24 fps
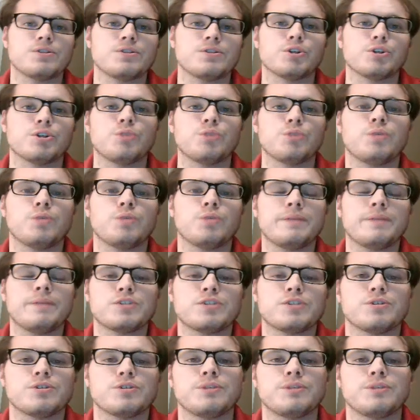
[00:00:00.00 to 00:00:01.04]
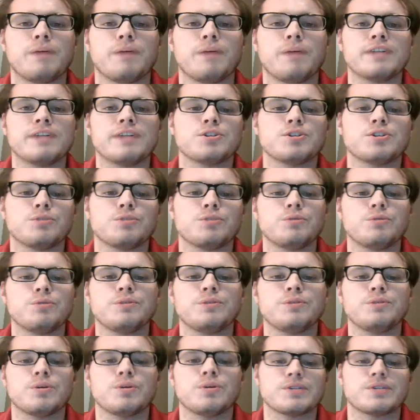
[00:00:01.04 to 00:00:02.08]
You're going to want to make sure that you monitor your room, you
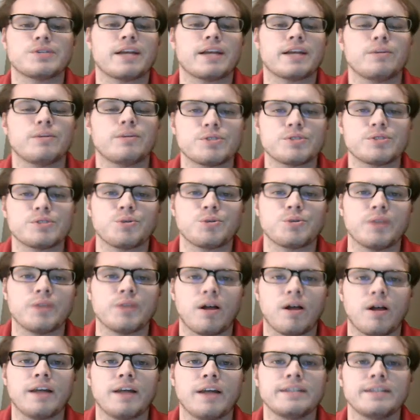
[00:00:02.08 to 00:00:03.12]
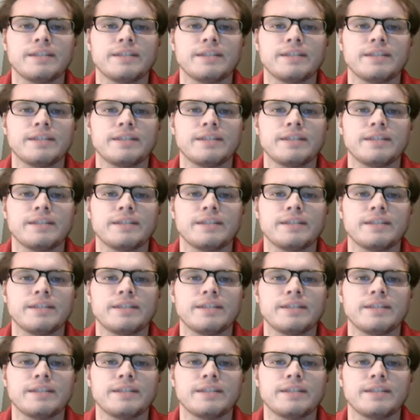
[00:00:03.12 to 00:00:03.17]
know exactly what's going on,